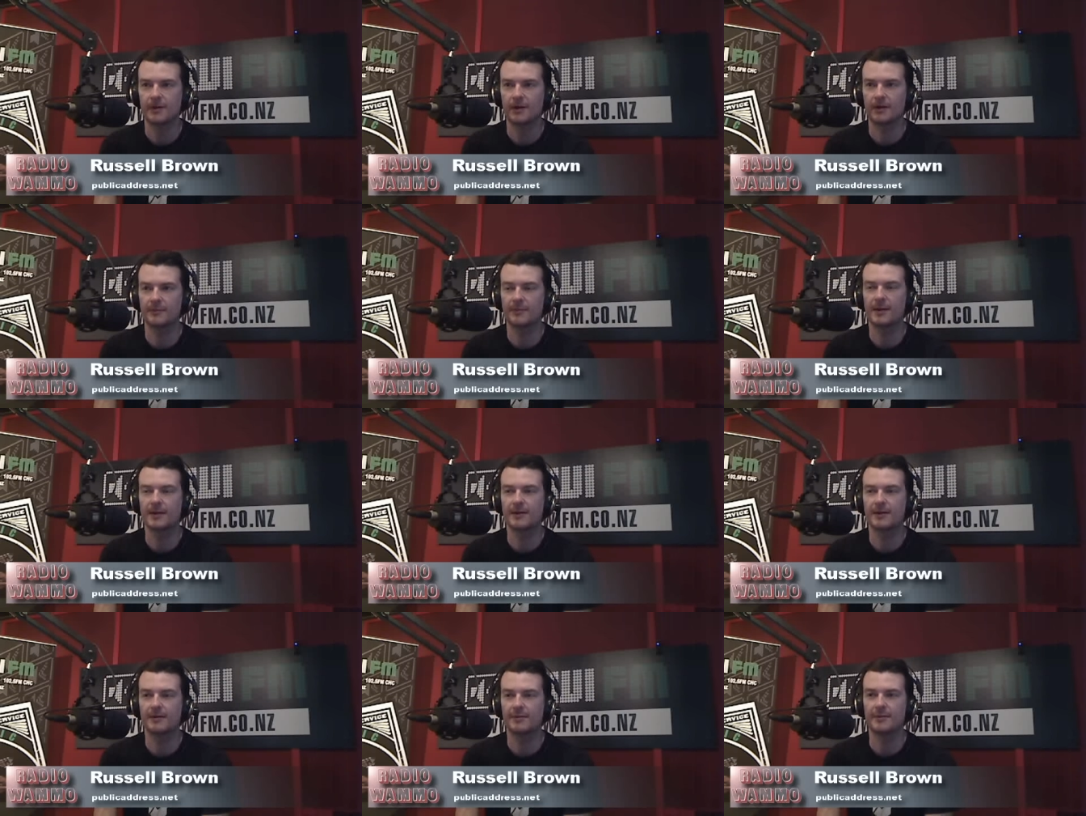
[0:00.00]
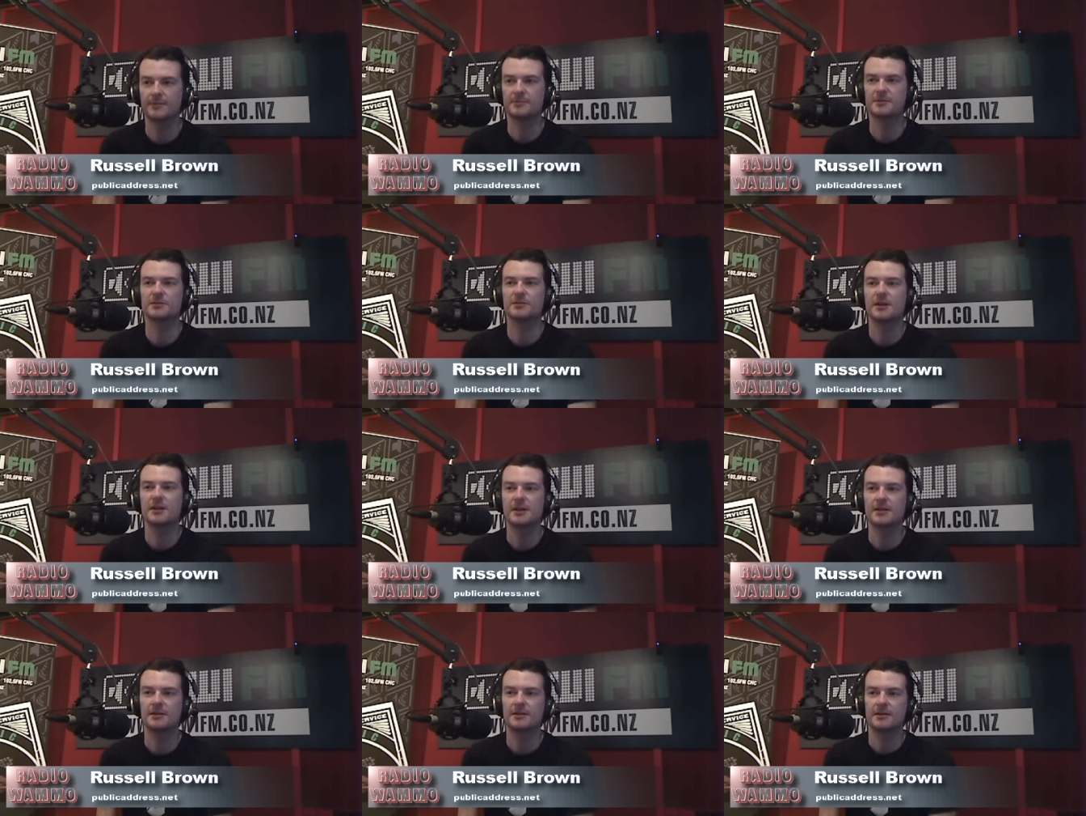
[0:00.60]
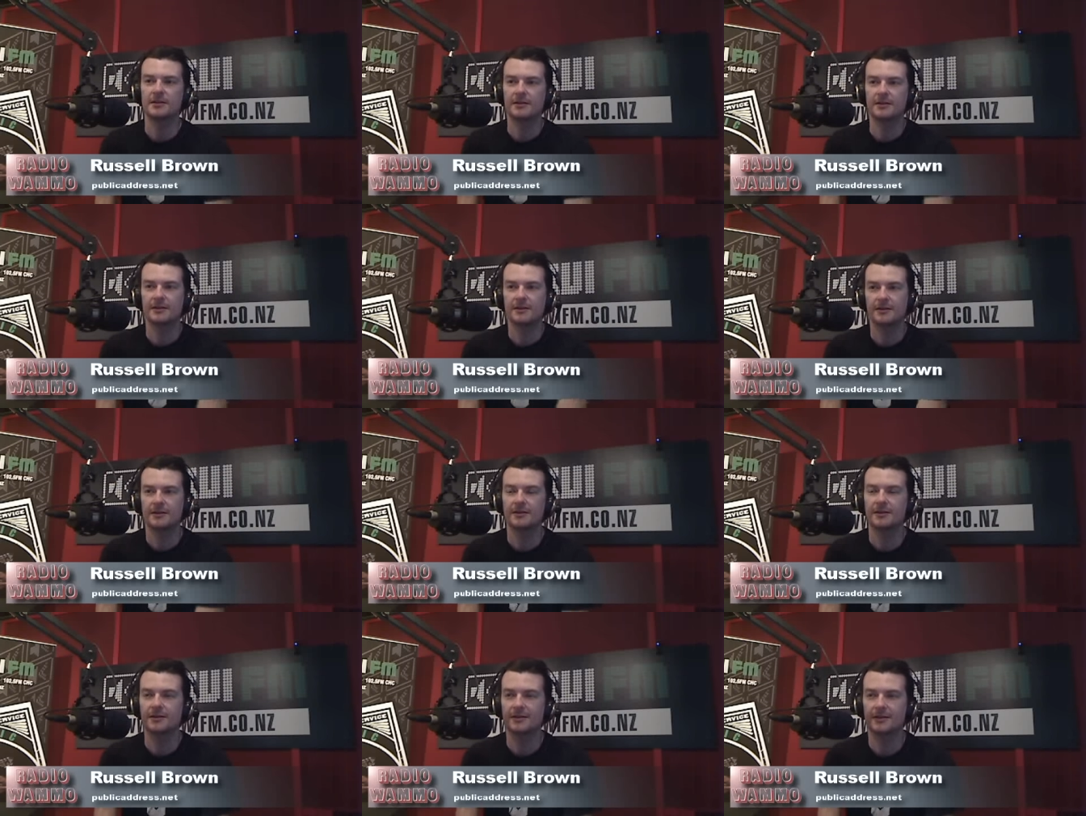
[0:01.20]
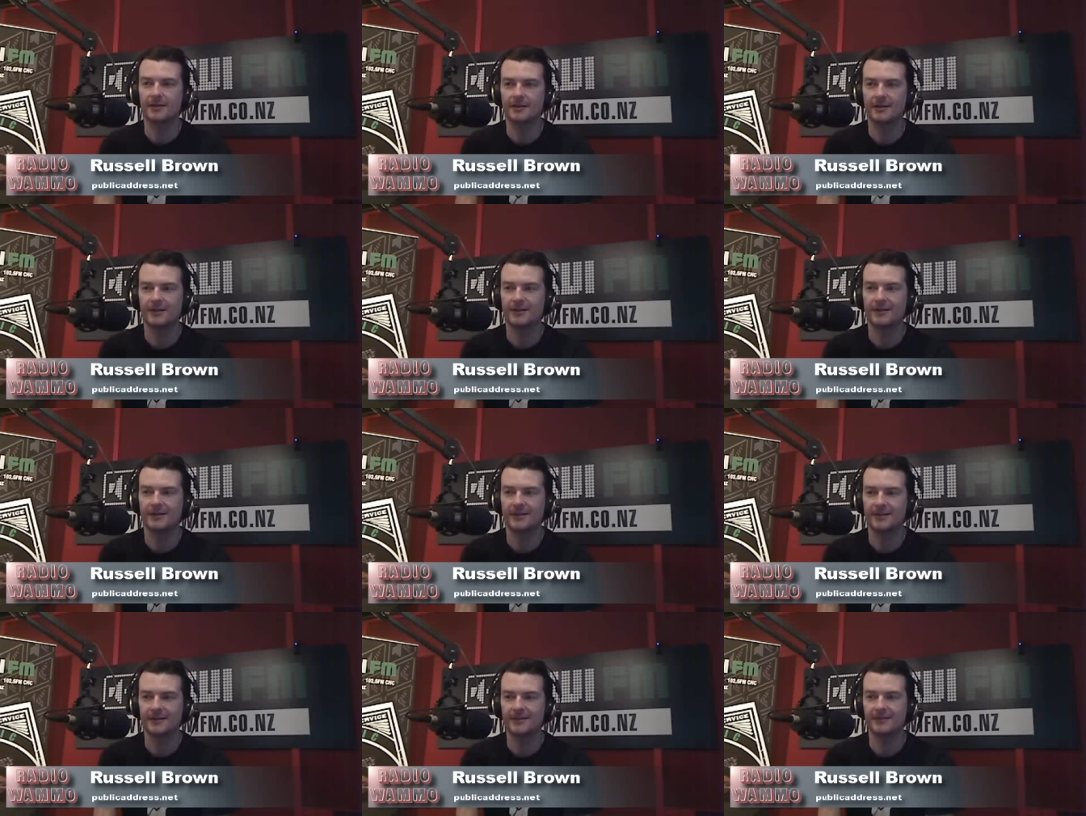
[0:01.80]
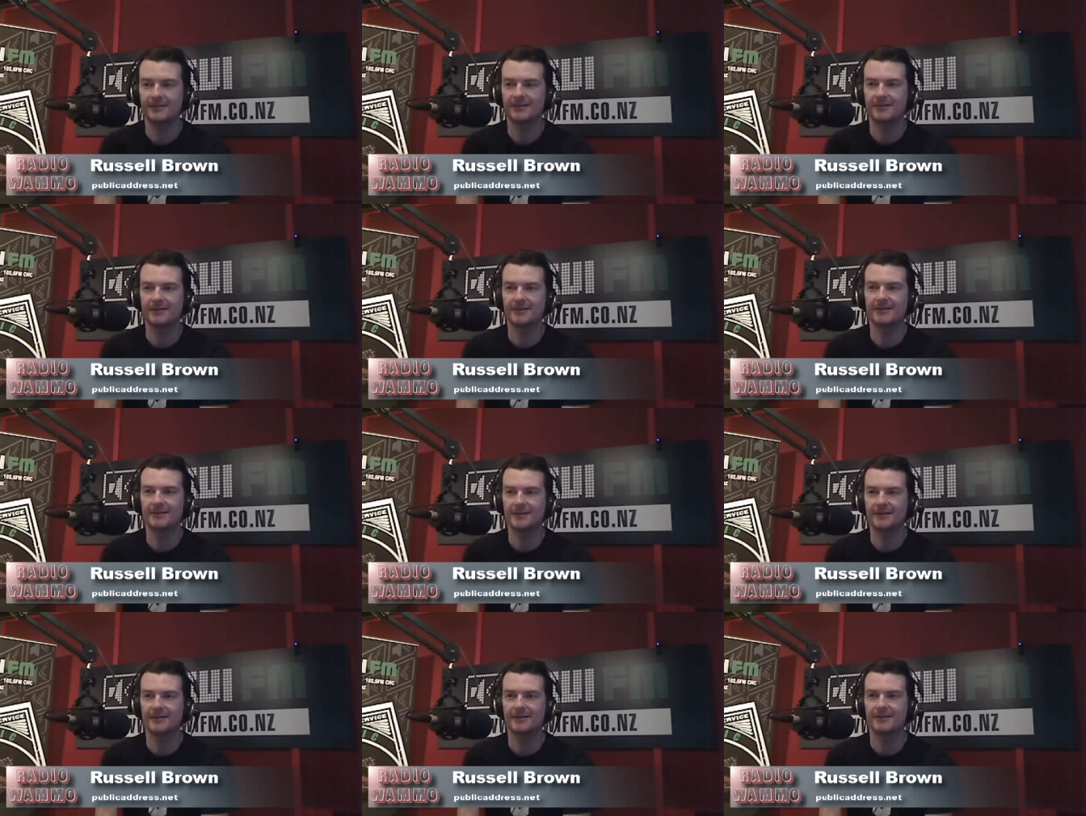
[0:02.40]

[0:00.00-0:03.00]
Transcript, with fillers: When it was new and everyone wanted to do it.